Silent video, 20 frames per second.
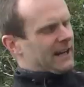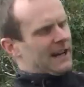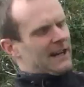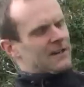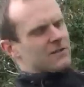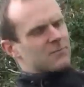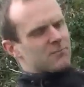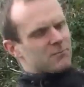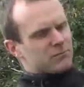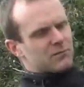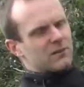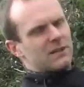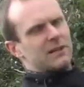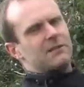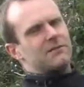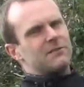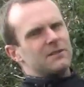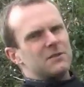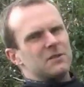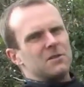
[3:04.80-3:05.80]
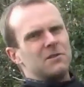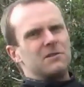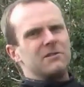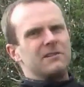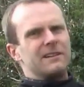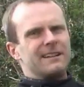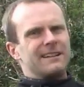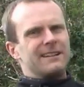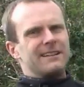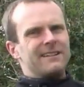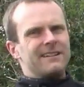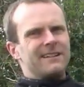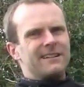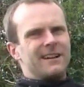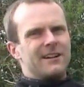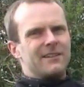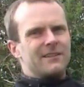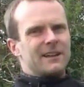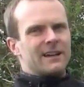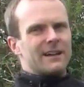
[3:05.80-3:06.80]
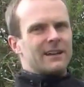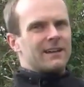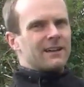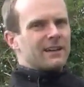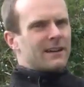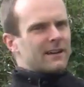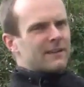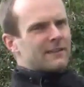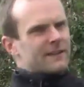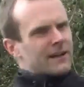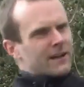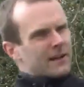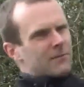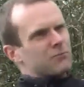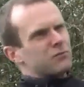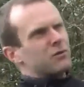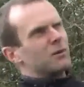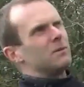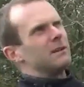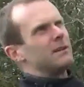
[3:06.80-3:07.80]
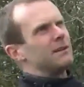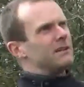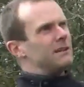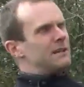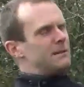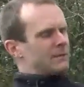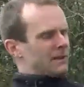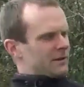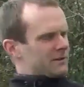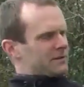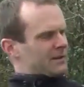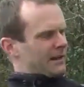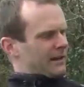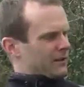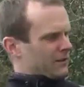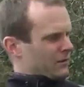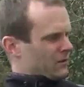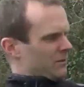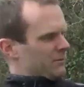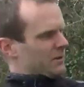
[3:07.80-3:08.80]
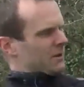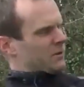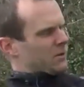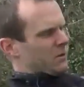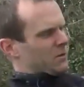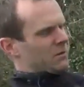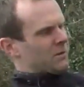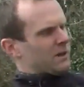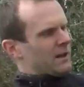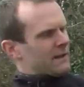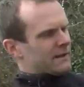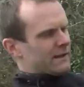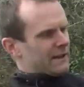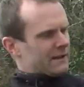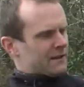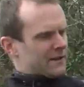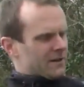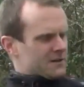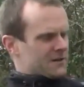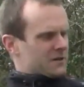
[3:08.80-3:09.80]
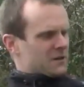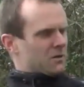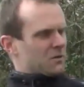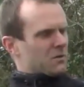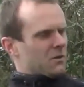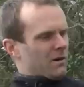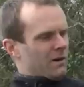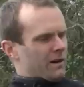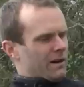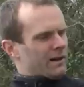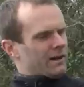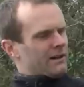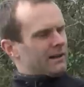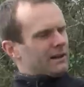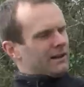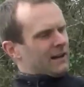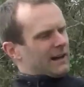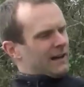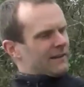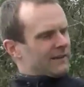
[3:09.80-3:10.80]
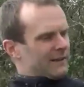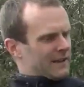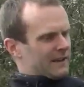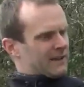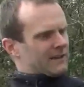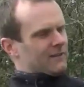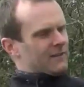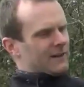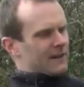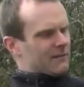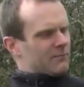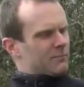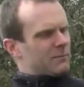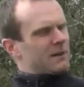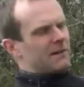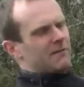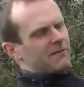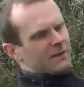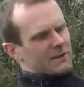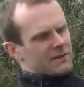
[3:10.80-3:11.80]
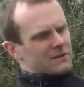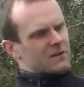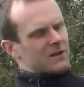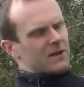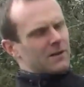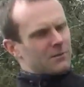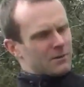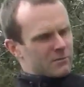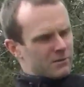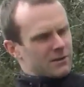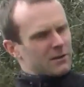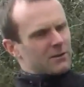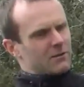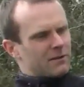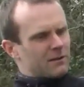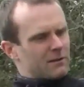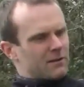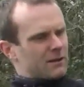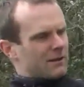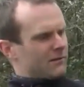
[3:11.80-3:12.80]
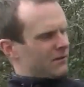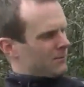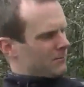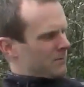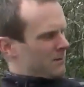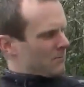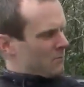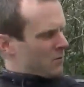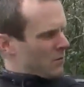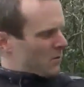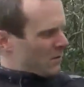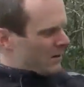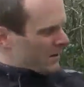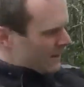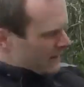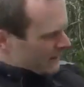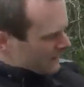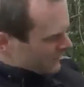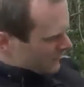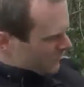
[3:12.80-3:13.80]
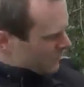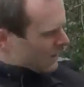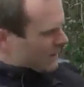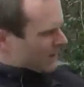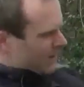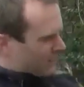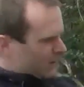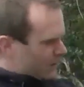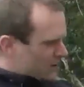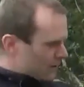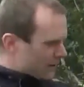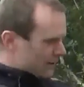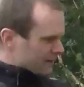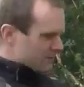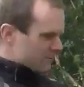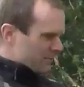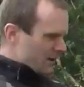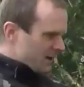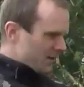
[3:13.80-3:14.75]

cans are brilliant for touring, you know, they're, they're probably the most economical, they're nice and quiet, and they, they're a bit of excitement when you give it a bit the one I've got at the